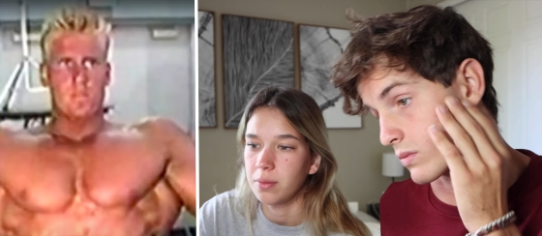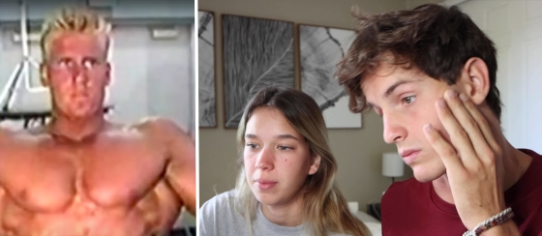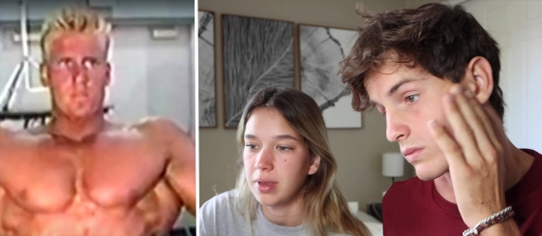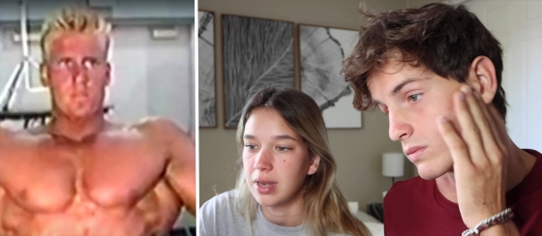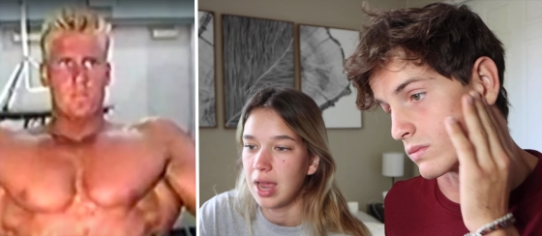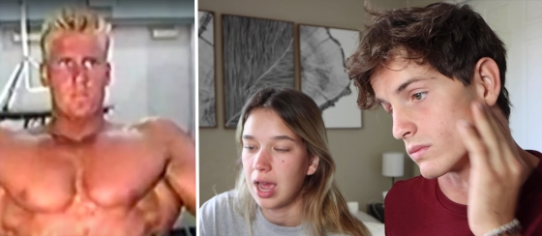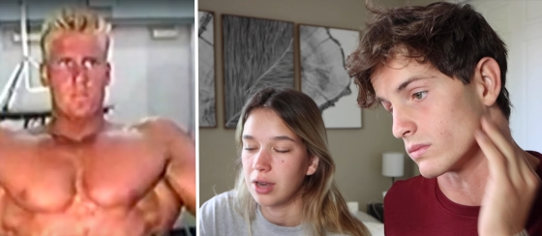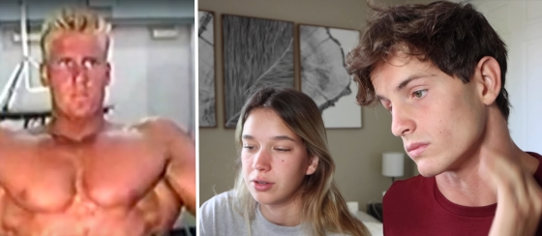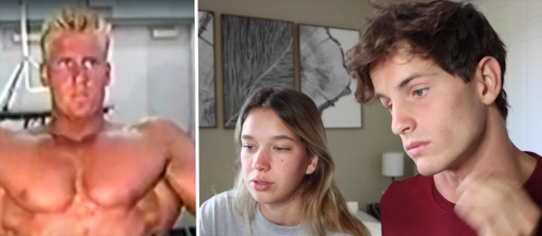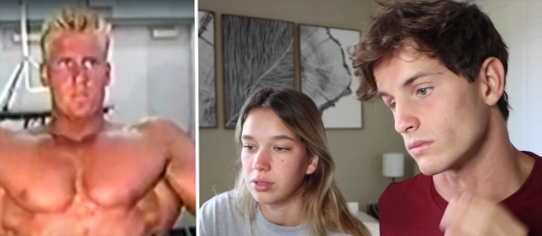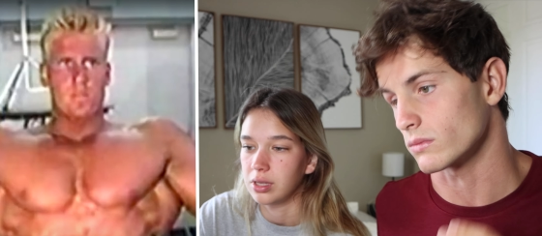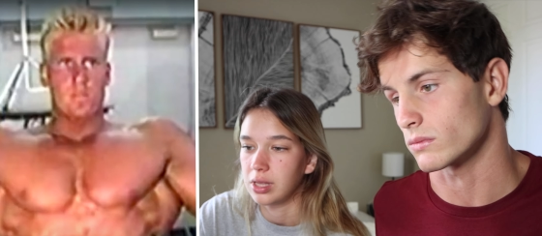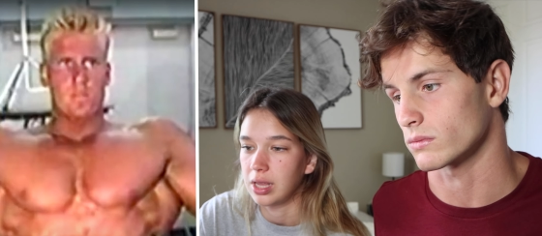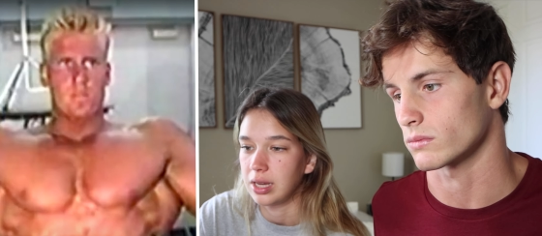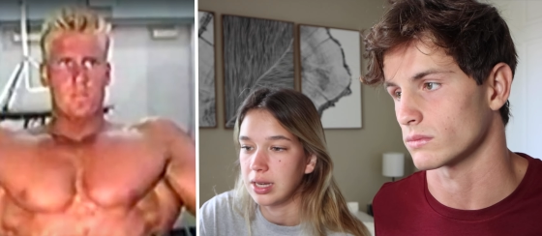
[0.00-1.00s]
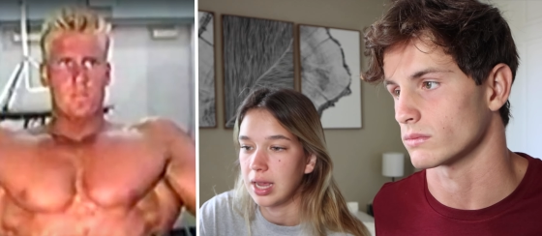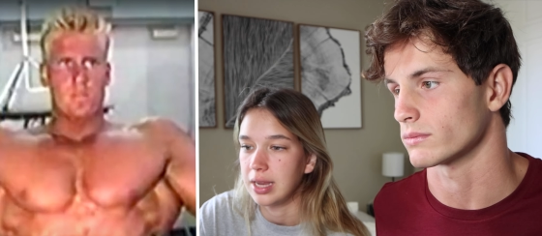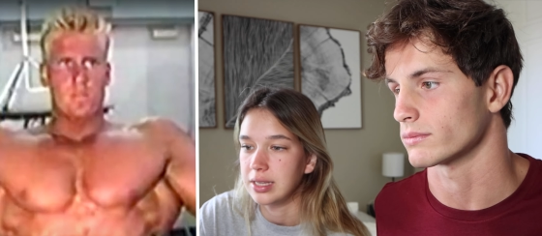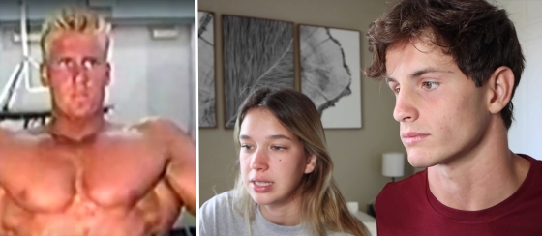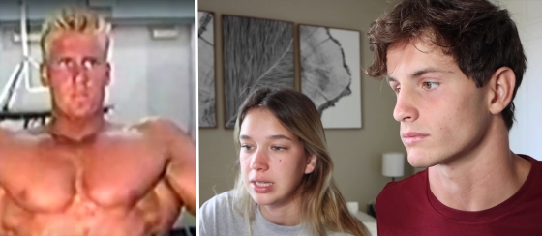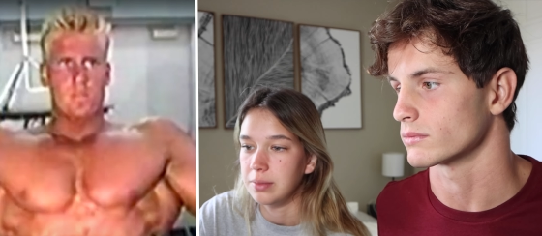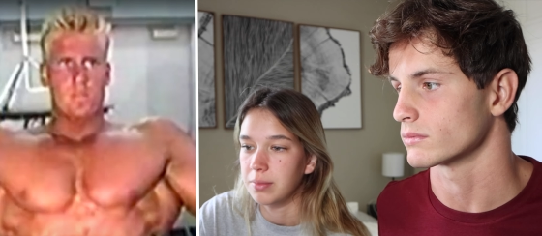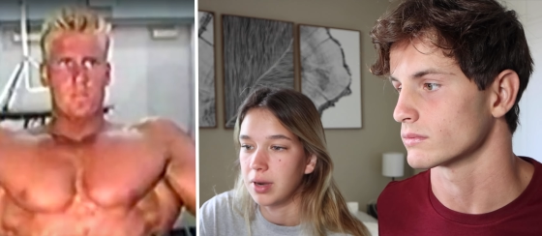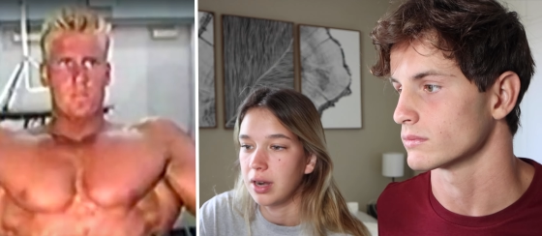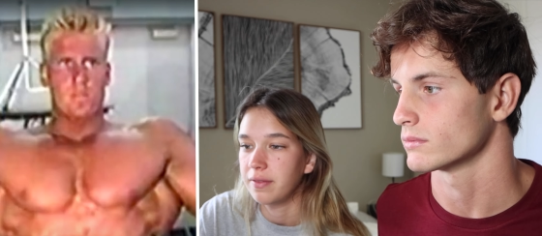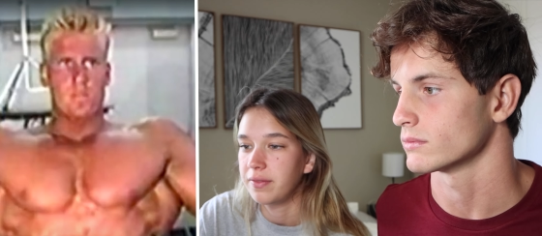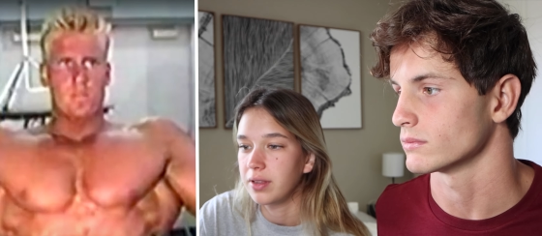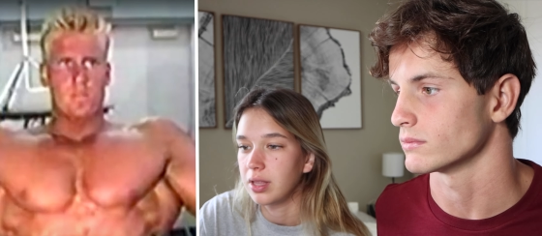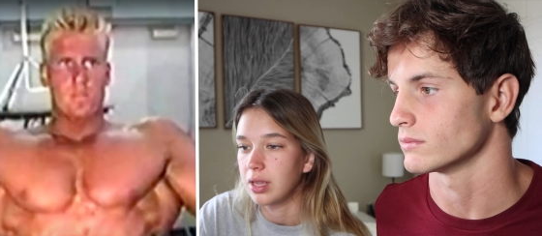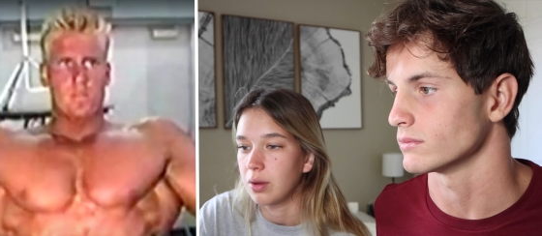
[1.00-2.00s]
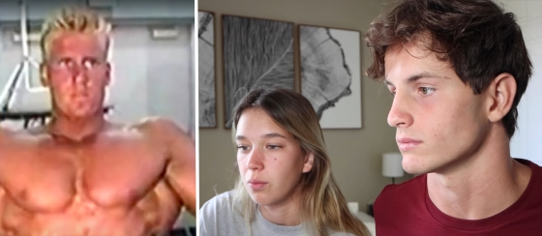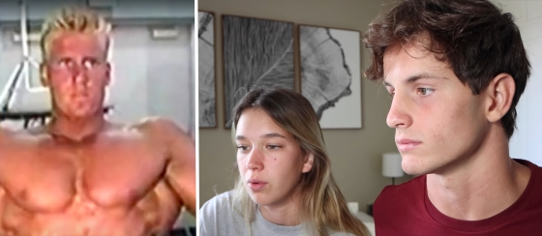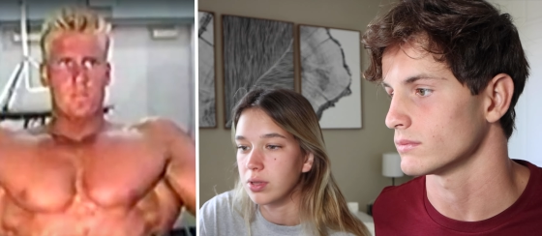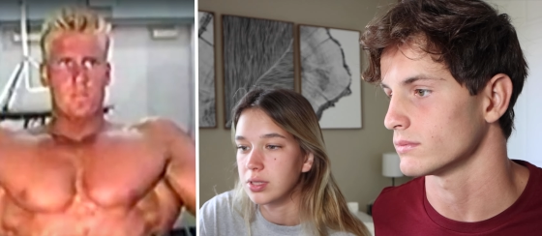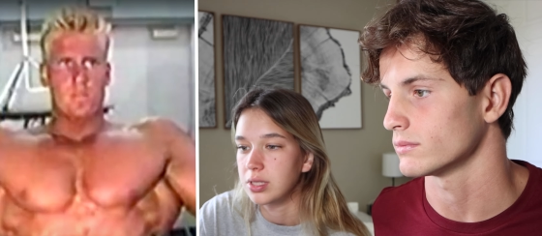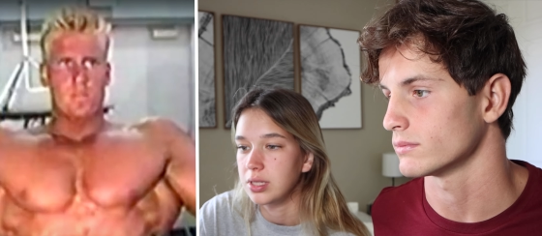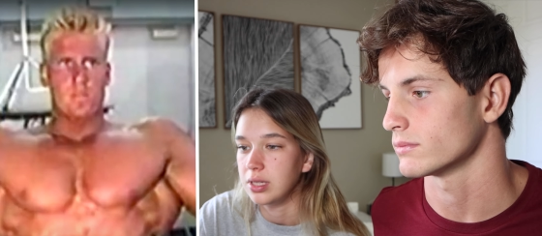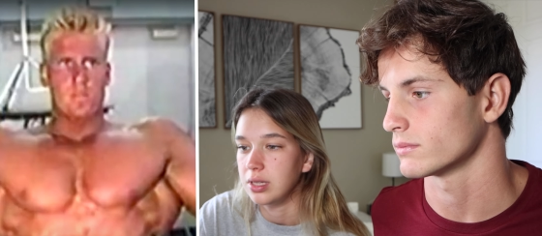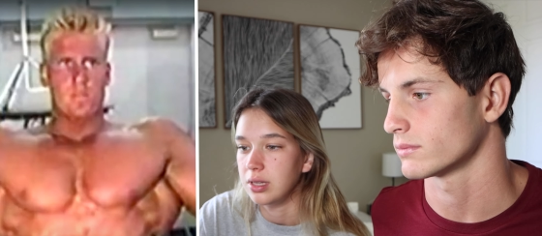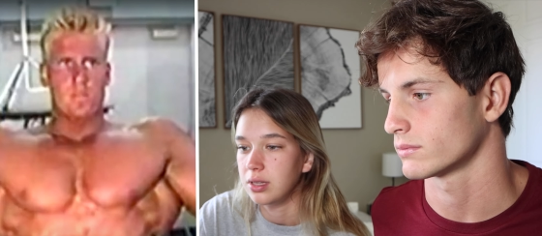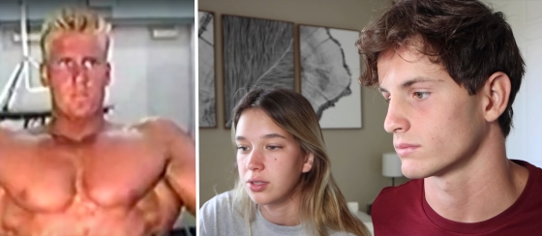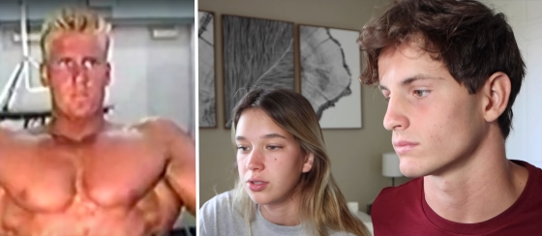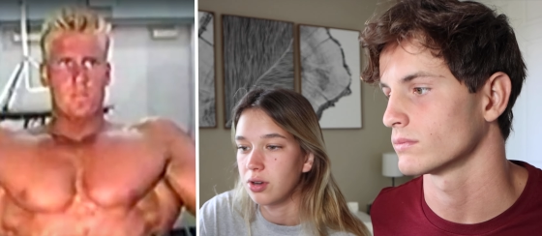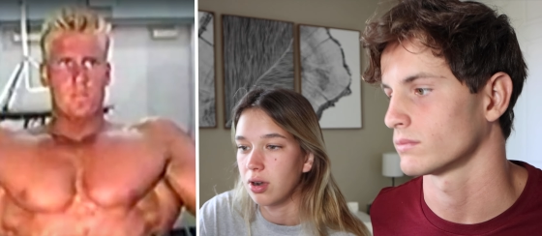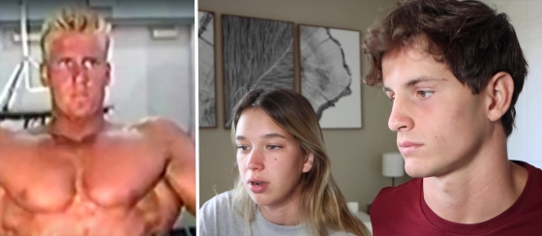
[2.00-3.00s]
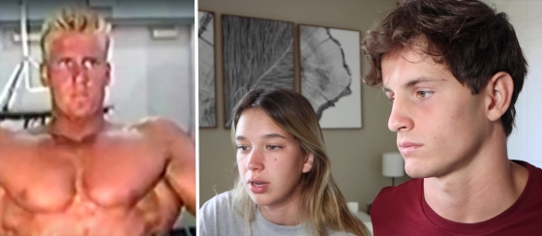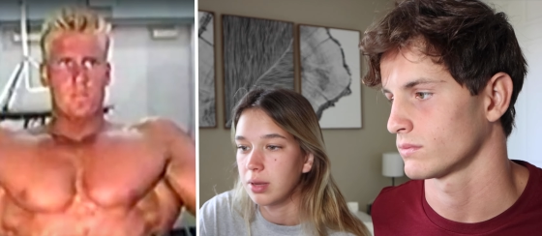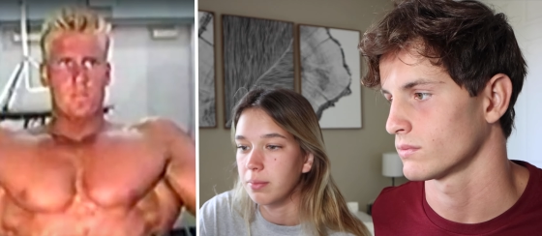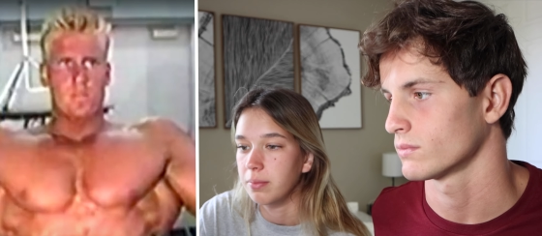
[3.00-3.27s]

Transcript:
Speaker 1: could be naturally like 19, but I feel like once he started